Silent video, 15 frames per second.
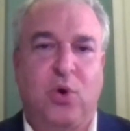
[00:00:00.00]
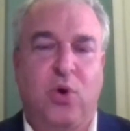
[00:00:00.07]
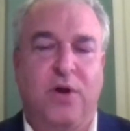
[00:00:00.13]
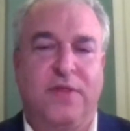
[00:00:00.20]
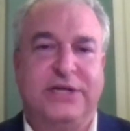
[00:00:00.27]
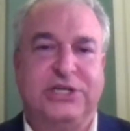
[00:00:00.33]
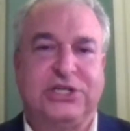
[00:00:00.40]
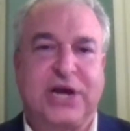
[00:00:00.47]

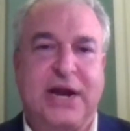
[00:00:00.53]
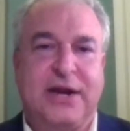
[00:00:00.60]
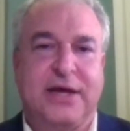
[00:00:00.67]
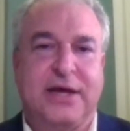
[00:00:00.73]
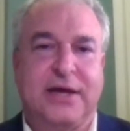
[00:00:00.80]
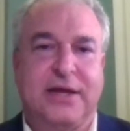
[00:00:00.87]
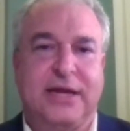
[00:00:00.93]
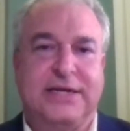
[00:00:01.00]
or that
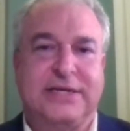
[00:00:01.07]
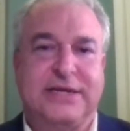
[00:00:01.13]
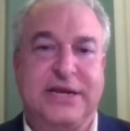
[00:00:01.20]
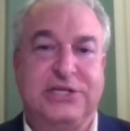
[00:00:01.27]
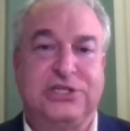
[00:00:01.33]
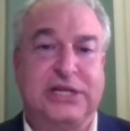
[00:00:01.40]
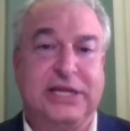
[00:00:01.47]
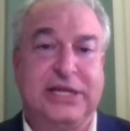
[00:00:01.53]
China
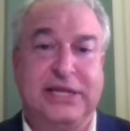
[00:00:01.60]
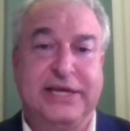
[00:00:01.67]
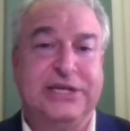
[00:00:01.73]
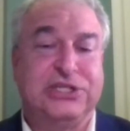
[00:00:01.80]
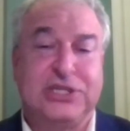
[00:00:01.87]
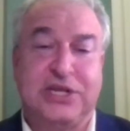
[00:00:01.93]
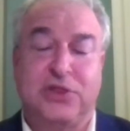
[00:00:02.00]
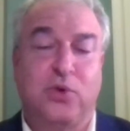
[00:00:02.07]
intentionally
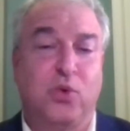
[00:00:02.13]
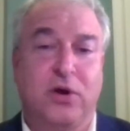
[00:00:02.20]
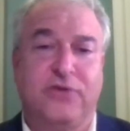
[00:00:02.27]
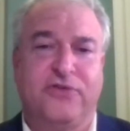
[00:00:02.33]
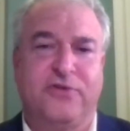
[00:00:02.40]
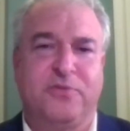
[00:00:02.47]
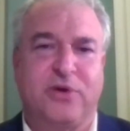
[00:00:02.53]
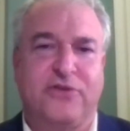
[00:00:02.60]
leashed, in the
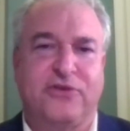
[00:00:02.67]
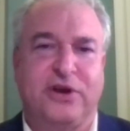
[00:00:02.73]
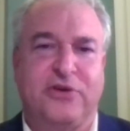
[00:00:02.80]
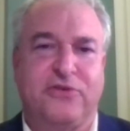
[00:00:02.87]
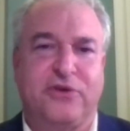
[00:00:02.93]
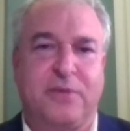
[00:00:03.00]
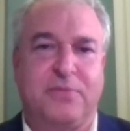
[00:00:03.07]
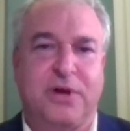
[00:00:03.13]
words of
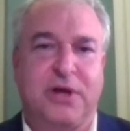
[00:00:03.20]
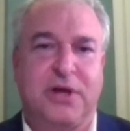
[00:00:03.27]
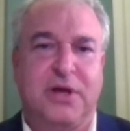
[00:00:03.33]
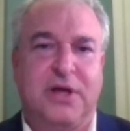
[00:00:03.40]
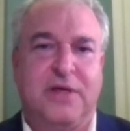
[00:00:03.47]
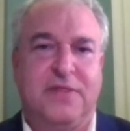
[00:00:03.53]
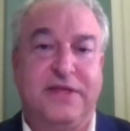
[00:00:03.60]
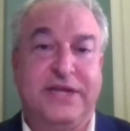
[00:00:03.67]
President Trump,
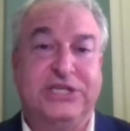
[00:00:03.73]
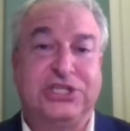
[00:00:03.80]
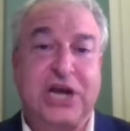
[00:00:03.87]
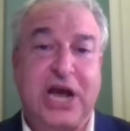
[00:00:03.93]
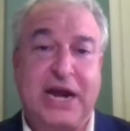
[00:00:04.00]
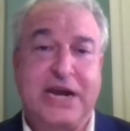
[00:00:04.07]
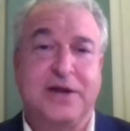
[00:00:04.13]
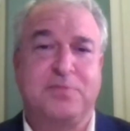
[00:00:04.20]
the
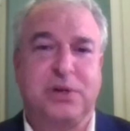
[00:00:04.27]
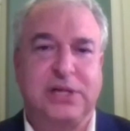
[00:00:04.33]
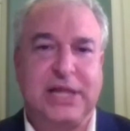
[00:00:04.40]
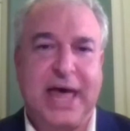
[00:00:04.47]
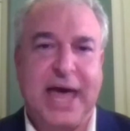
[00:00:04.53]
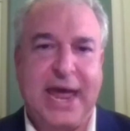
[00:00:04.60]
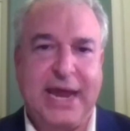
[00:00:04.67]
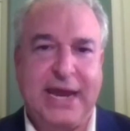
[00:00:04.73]
China
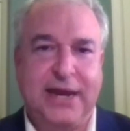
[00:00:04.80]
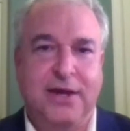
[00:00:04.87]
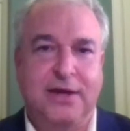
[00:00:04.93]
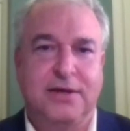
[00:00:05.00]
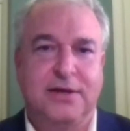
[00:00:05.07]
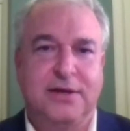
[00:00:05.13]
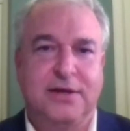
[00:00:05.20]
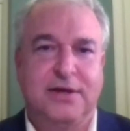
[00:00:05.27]
plague
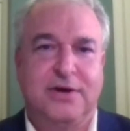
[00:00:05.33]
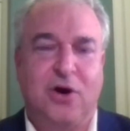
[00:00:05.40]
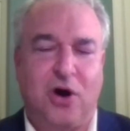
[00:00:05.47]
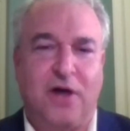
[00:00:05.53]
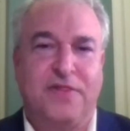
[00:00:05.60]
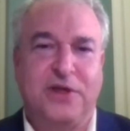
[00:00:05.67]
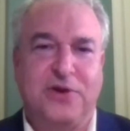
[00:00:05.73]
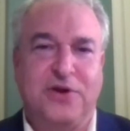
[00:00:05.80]

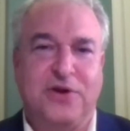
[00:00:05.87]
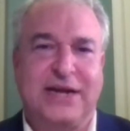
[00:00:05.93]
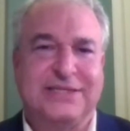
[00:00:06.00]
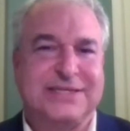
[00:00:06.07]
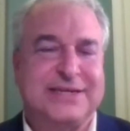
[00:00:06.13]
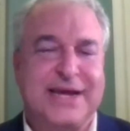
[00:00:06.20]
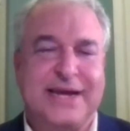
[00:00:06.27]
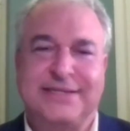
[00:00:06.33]
on the
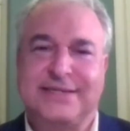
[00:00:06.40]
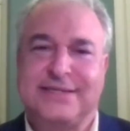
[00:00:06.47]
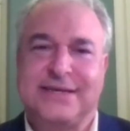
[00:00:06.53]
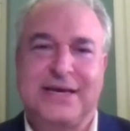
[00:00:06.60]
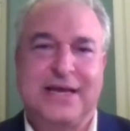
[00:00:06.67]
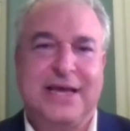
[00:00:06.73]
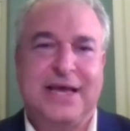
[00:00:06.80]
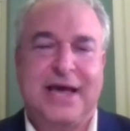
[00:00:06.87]
United
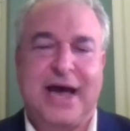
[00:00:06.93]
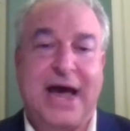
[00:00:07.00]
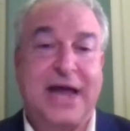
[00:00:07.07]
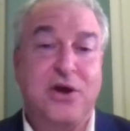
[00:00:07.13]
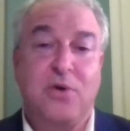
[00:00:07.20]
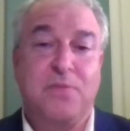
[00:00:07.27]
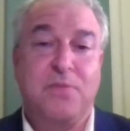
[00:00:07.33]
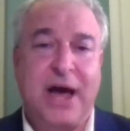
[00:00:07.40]
States. I
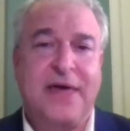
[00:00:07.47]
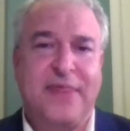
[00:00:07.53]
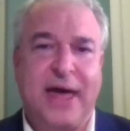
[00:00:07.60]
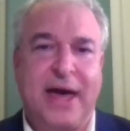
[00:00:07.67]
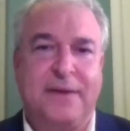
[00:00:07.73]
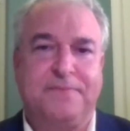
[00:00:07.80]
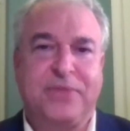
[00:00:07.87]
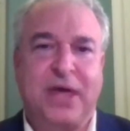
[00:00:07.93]
don't buy
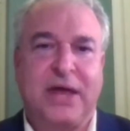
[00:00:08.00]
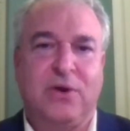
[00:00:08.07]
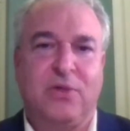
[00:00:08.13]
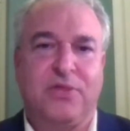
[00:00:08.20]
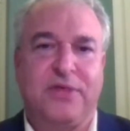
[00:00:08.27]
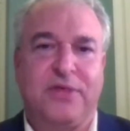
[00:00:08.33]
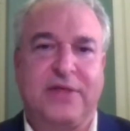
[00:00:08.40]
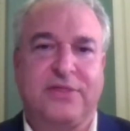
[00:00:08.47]
that. I
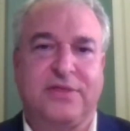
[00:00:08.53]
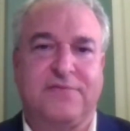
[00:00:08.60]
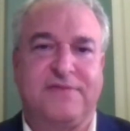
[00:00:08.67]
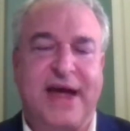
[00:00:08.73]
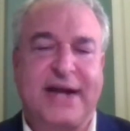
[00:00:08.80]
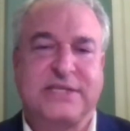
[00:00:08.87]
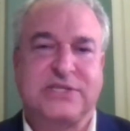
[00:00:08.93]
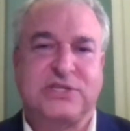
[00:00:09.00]
don't think the
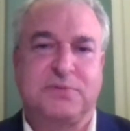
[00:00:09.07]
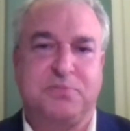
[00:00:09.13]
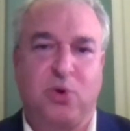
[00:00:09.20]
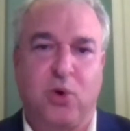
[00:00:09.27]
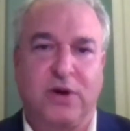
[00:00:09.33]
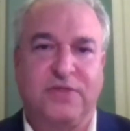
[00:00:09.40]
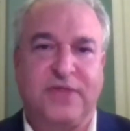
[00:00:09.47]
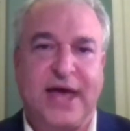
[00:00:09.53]
facts
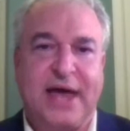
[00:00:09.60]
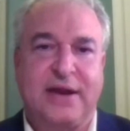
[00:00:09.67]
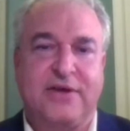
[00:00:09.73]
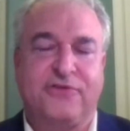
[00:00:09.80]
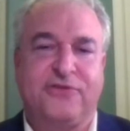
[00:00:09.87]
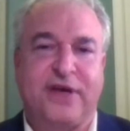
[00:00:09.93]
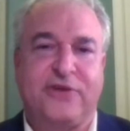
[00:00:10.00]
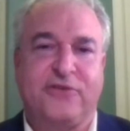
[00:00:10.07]
support that
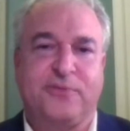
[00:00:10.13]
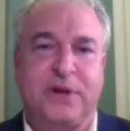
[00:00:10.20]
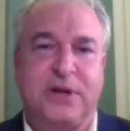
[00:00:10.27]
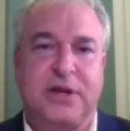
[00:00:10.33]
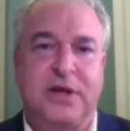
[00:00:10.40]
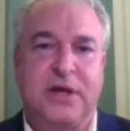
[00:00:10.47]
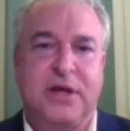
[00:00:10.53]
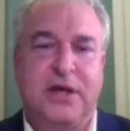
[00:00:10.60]

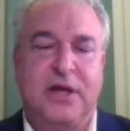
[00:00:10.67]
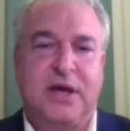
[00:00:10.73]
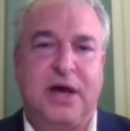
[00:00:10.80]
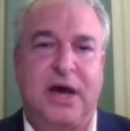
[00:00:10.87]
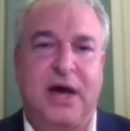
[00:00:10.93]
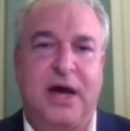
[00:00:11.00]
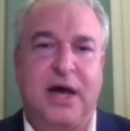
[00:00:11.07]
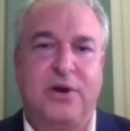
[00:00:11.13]
assessment.
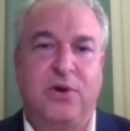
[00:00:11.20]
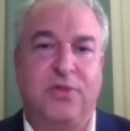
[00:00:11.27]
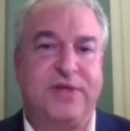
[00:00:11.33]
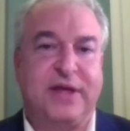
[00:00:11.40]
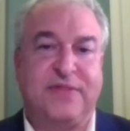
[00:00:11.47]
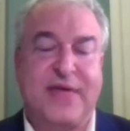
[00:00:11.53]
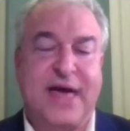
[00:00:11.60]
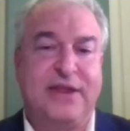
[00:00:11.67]
I don't
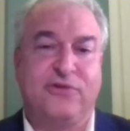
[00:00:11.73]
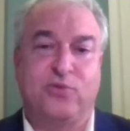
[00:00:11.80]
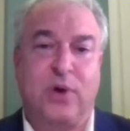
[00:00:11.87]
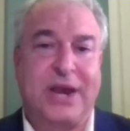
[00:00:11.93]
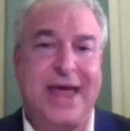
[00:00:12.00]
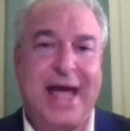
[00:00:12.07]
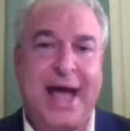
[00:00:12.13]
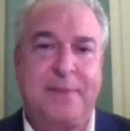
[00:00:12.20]
think that is
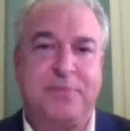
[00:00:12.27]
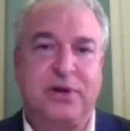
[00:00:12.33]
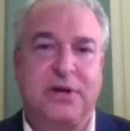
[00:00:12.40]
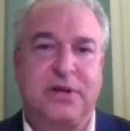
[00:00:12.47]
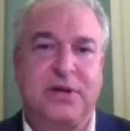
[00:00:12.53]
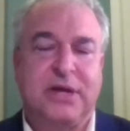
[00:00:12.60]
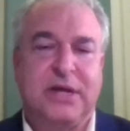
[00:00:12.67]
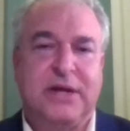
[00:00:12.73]
what
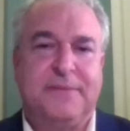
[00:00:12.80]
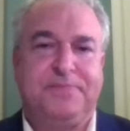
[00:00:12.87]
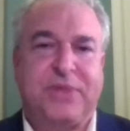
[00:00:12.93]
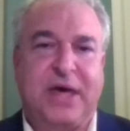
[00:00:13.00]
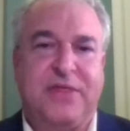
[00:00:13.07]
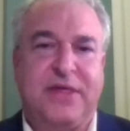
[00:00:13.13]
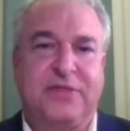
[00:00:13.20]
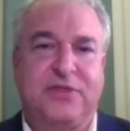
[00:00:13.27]
happened.
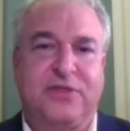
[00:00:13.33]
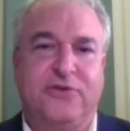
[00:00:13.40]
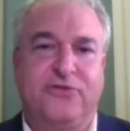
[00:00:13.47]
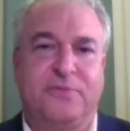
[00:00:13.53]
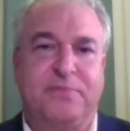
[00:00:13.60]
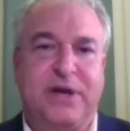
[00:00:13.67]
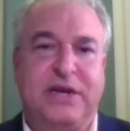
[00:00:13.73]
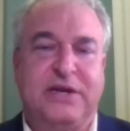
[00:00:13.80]
I think there's
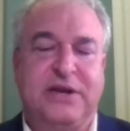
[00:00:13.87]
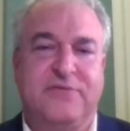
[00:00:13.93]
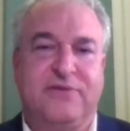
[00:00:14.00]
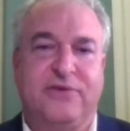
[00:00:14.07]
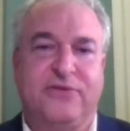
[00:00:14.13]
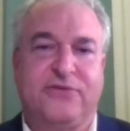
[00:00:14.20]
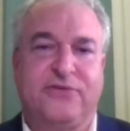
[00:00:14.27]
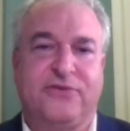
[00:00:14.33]
a big
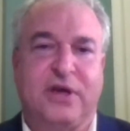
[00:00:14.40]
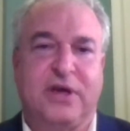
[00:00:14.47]
difference.